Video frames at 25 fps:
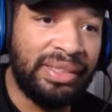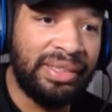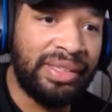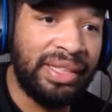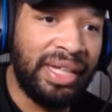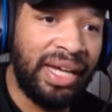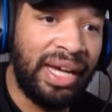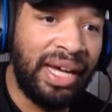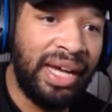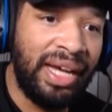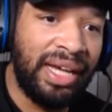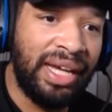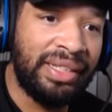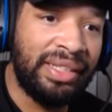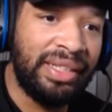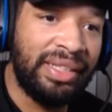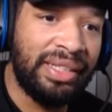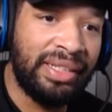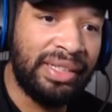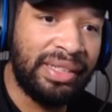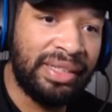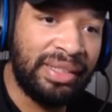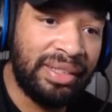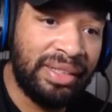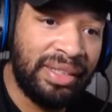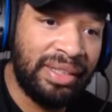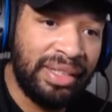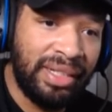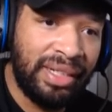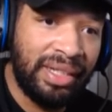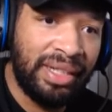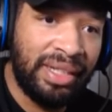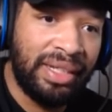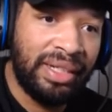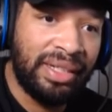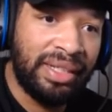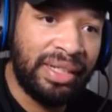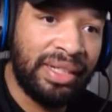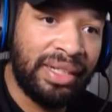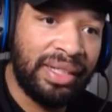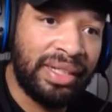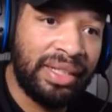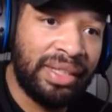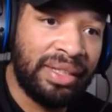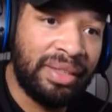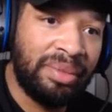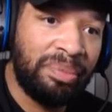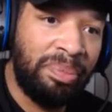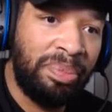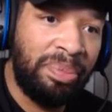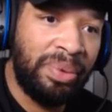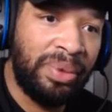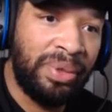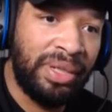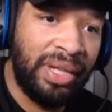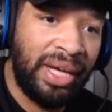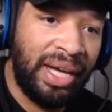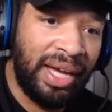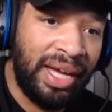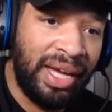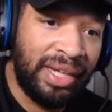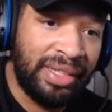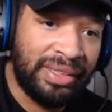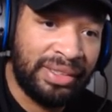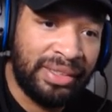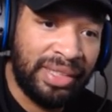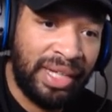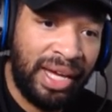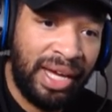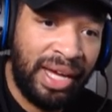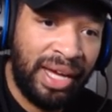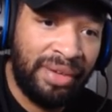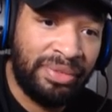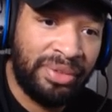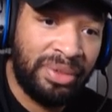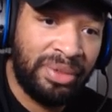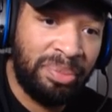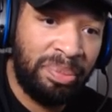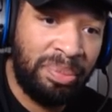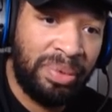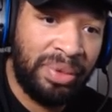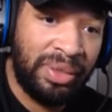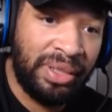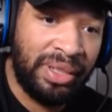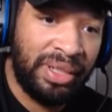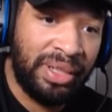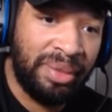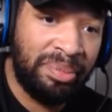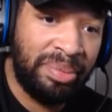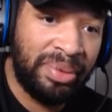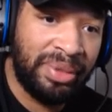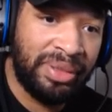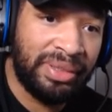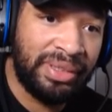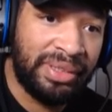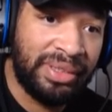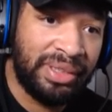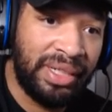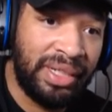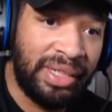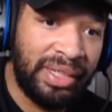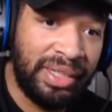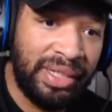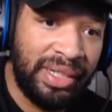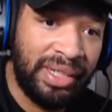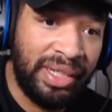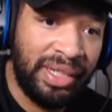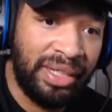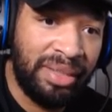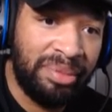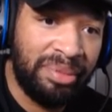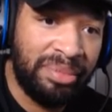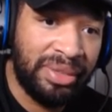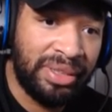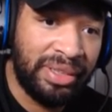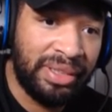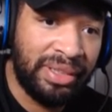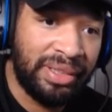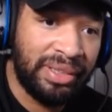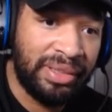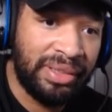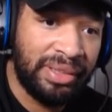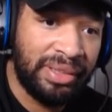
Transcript: I have to pull up his name here.